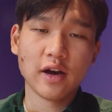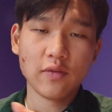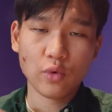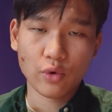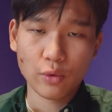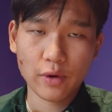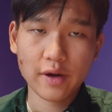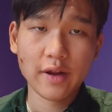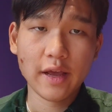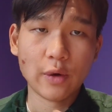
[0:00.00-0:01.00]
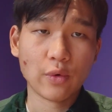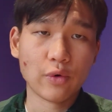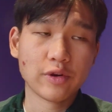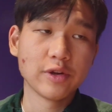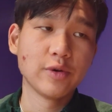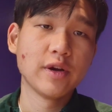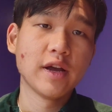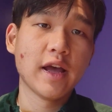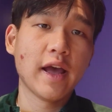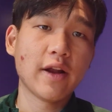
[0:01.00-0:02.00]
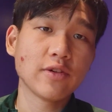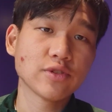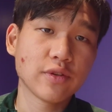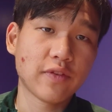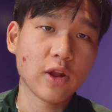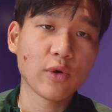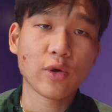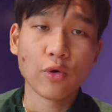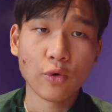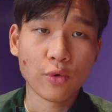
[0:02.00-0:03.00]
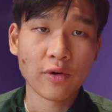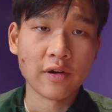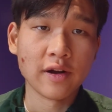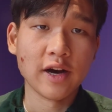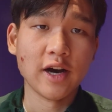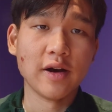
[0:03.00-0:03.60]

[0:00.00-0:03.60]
of World War I and World War II, and also the following Cold War